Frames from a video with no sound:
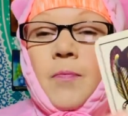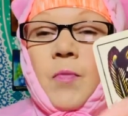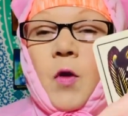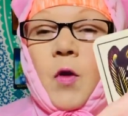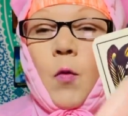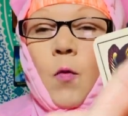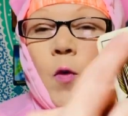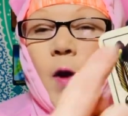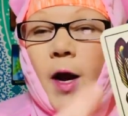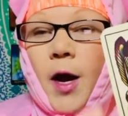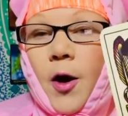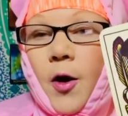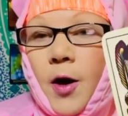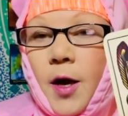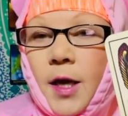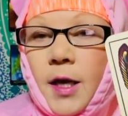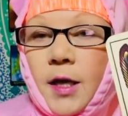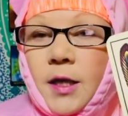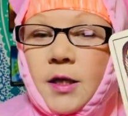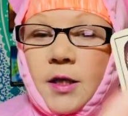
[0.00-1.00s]
Where
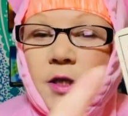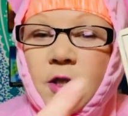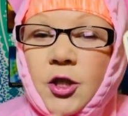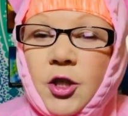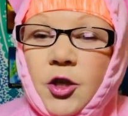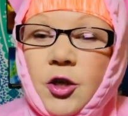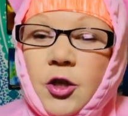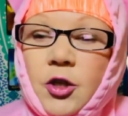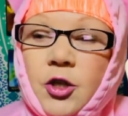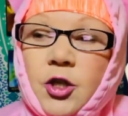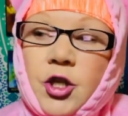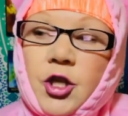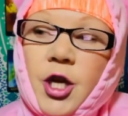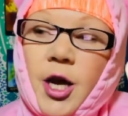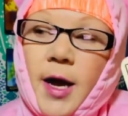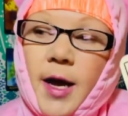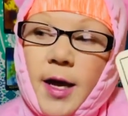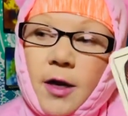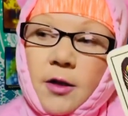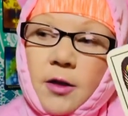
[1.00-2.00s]
is your
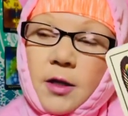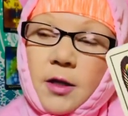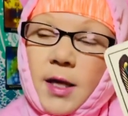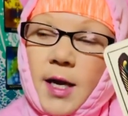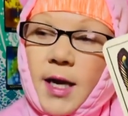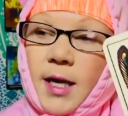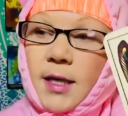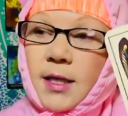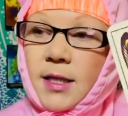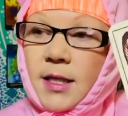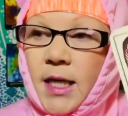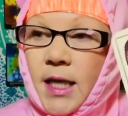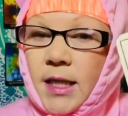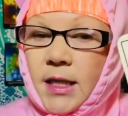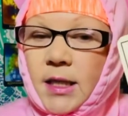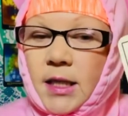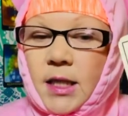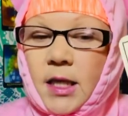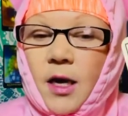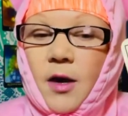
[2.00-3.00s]
childlike
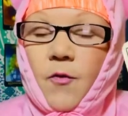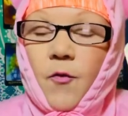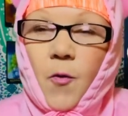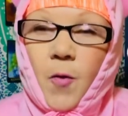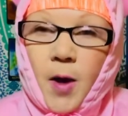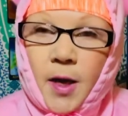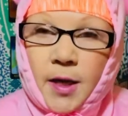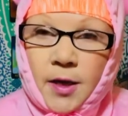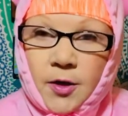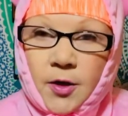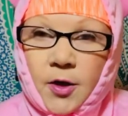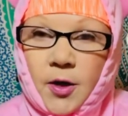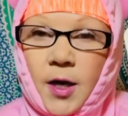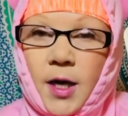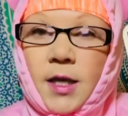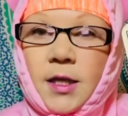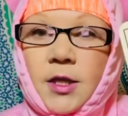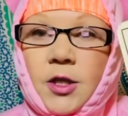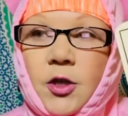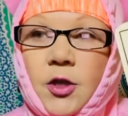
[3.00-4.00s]
sense of wonder
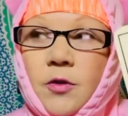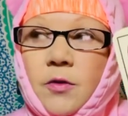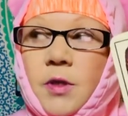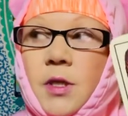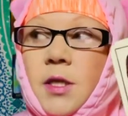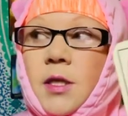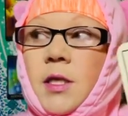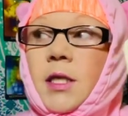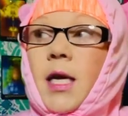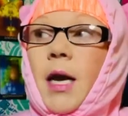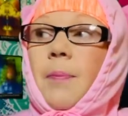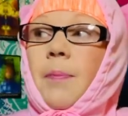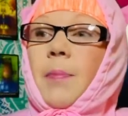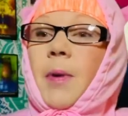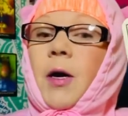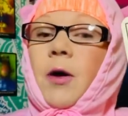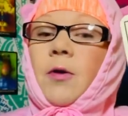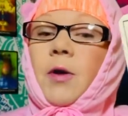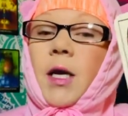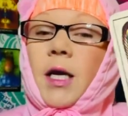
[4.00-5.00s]
as you step
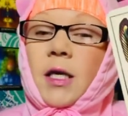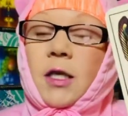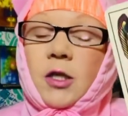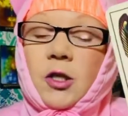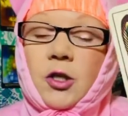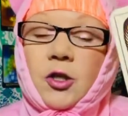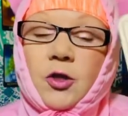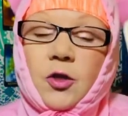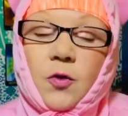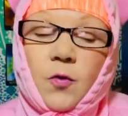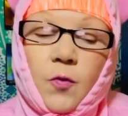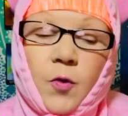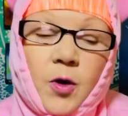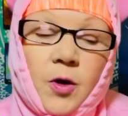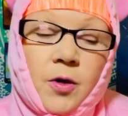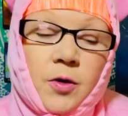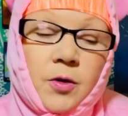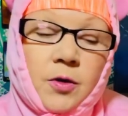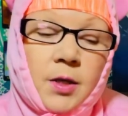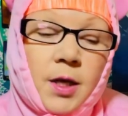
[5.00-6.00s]
out into the
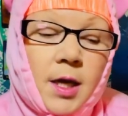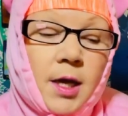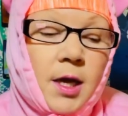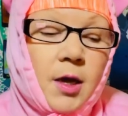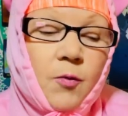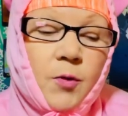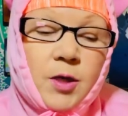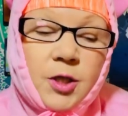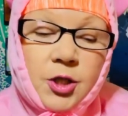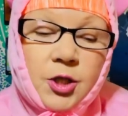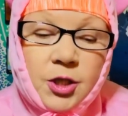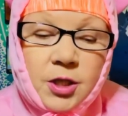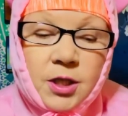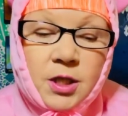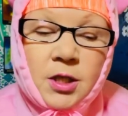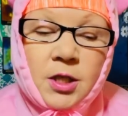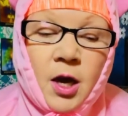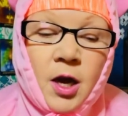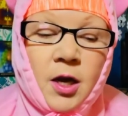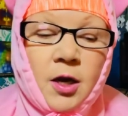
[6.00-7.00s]
world, which is
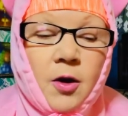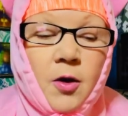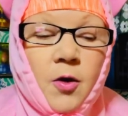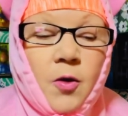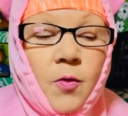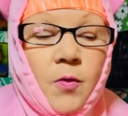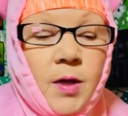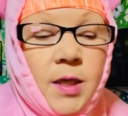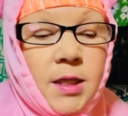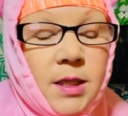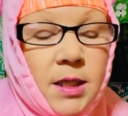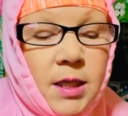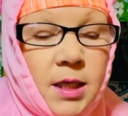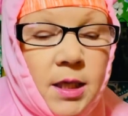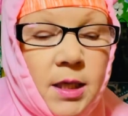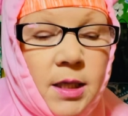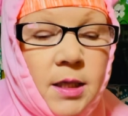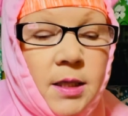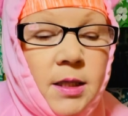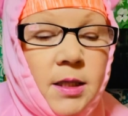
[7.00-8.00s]
not always
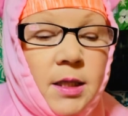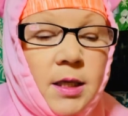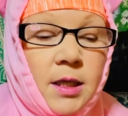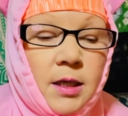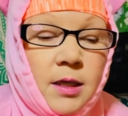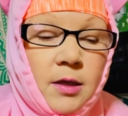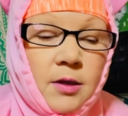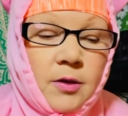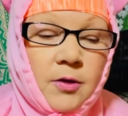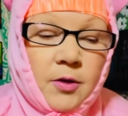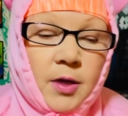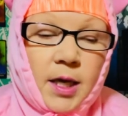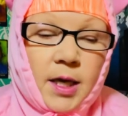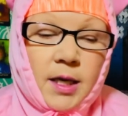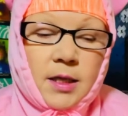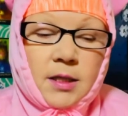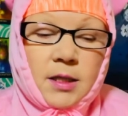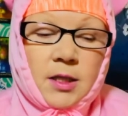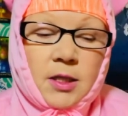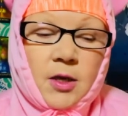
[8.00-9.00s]
easy,
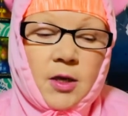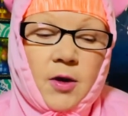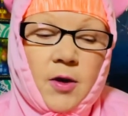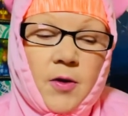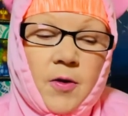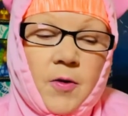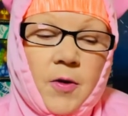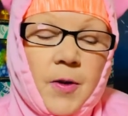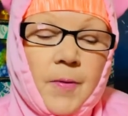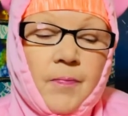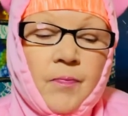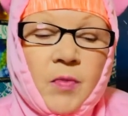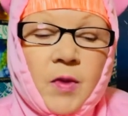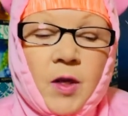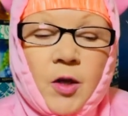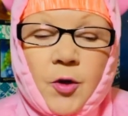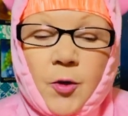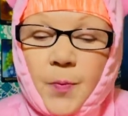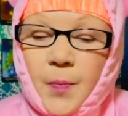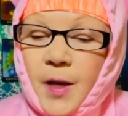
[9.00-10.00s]
okay? So
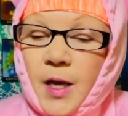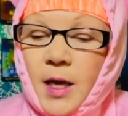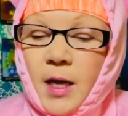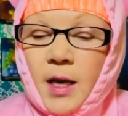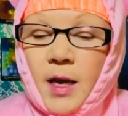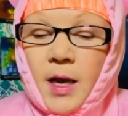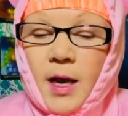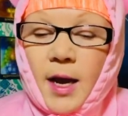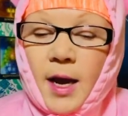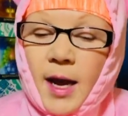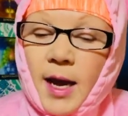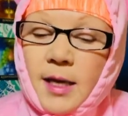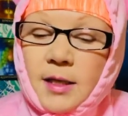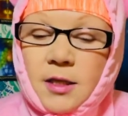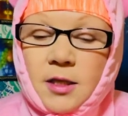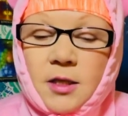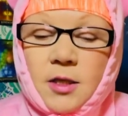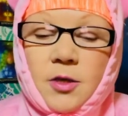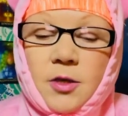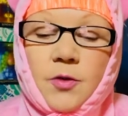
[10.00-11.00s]
you're being
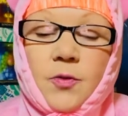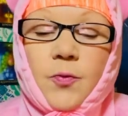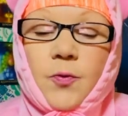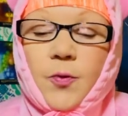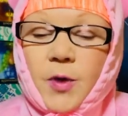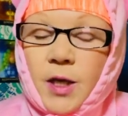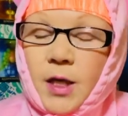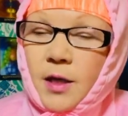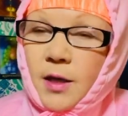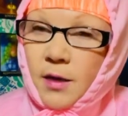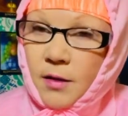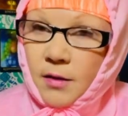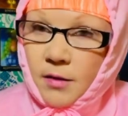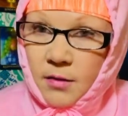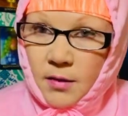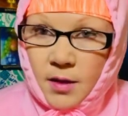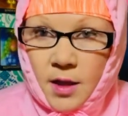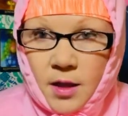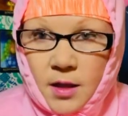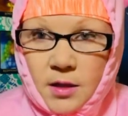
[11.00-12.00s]
asked to really
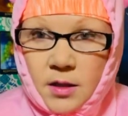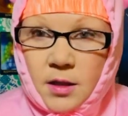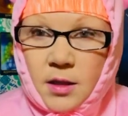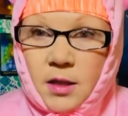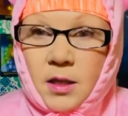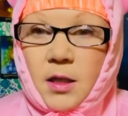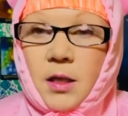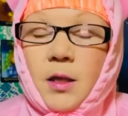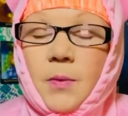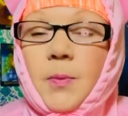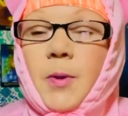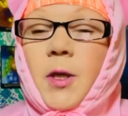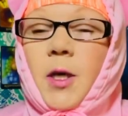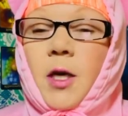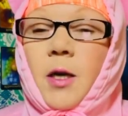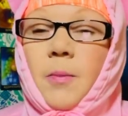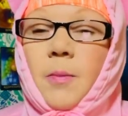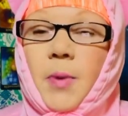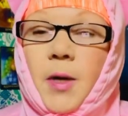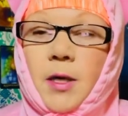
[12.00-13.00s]
think deeply
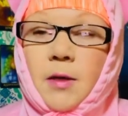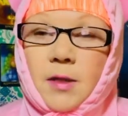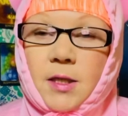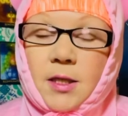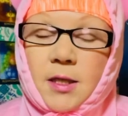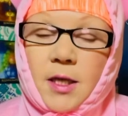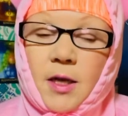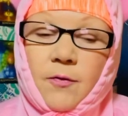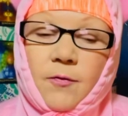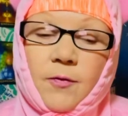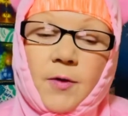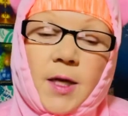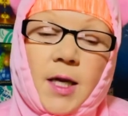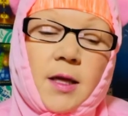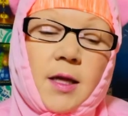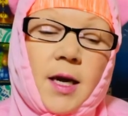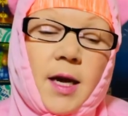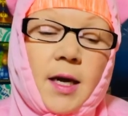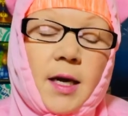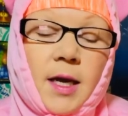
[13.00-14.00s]
about stuff like
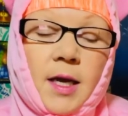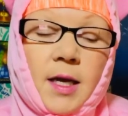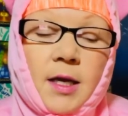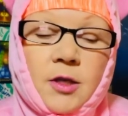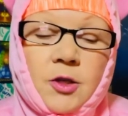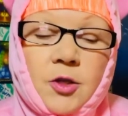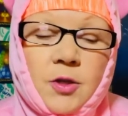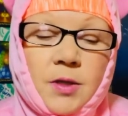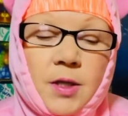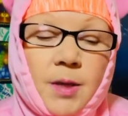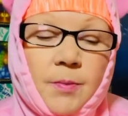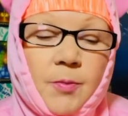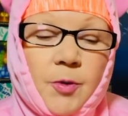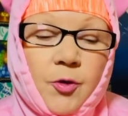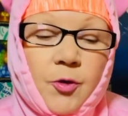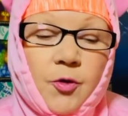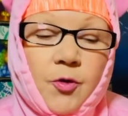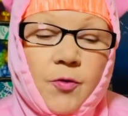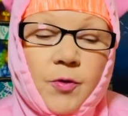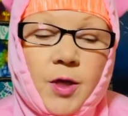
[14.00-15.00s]
that. Angel number
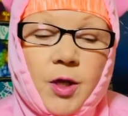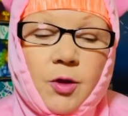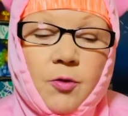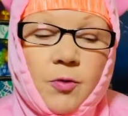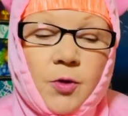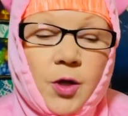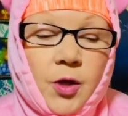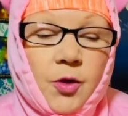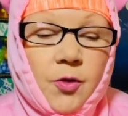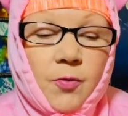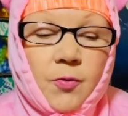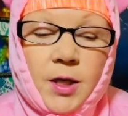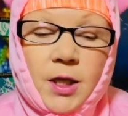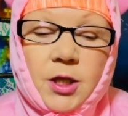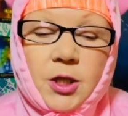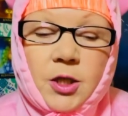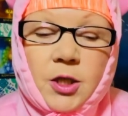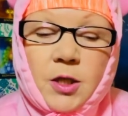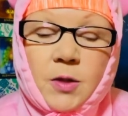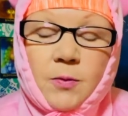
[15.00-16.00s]
333
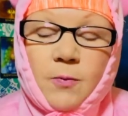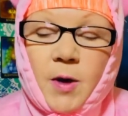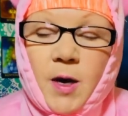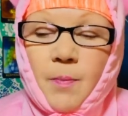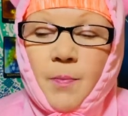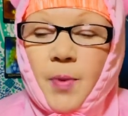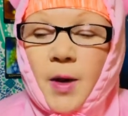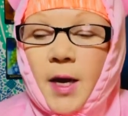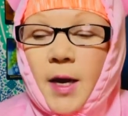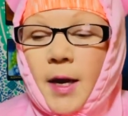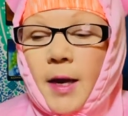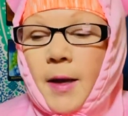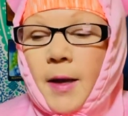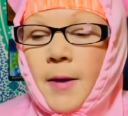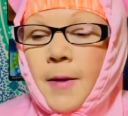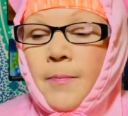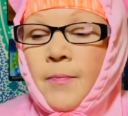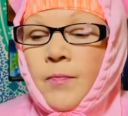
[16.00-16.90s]
just went by.